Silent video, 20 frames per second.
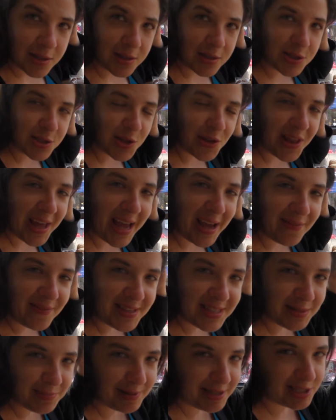So they have
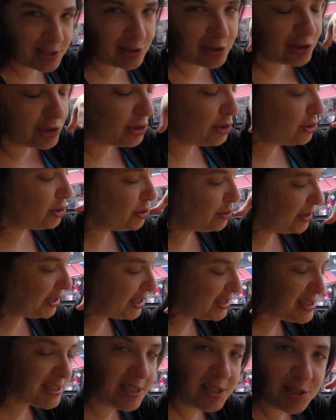this special 2
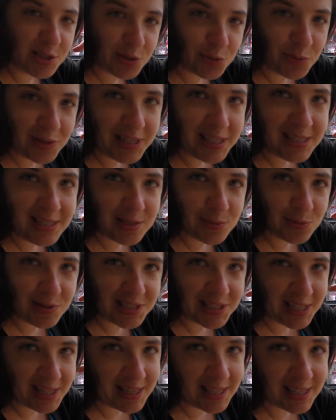drinks and sweets,
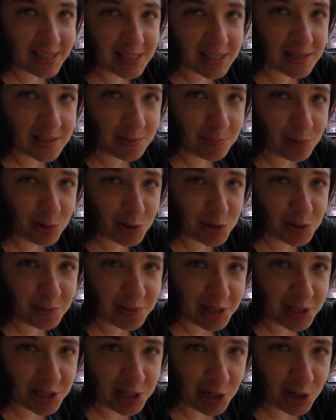which I think is supposed to be
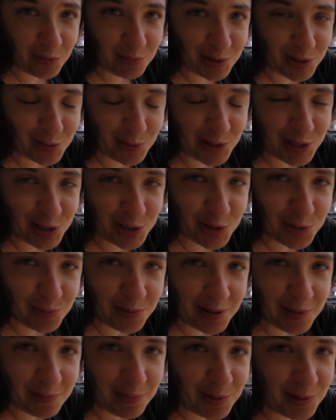shared between 2
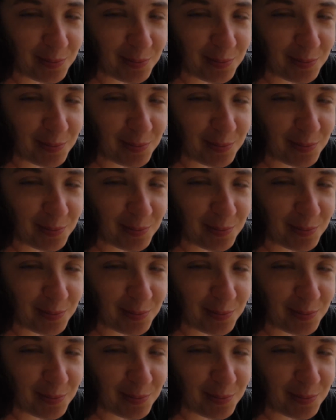people,